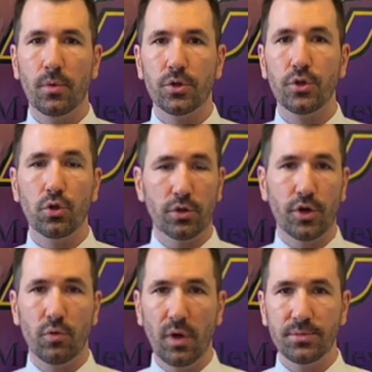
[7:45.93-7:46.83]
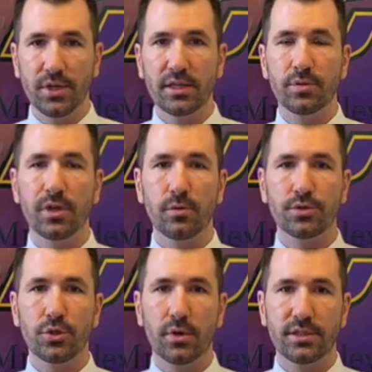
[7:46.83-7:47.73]
you look on our website to be able
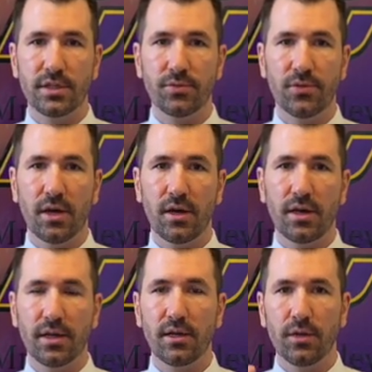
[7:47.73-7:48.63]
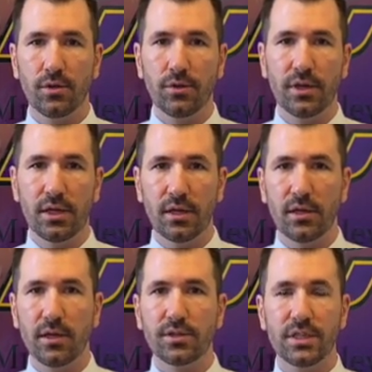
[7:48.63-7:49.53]
to identify the
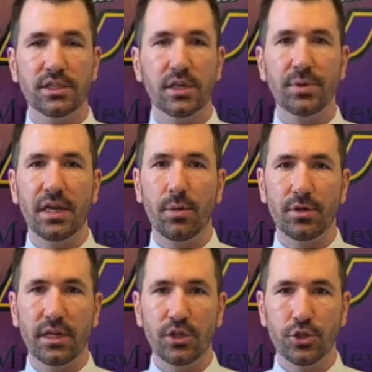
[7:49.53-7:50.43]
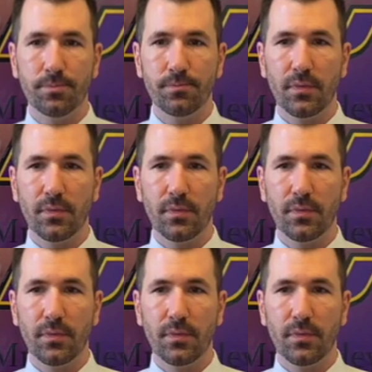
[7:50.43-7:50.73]
CCP application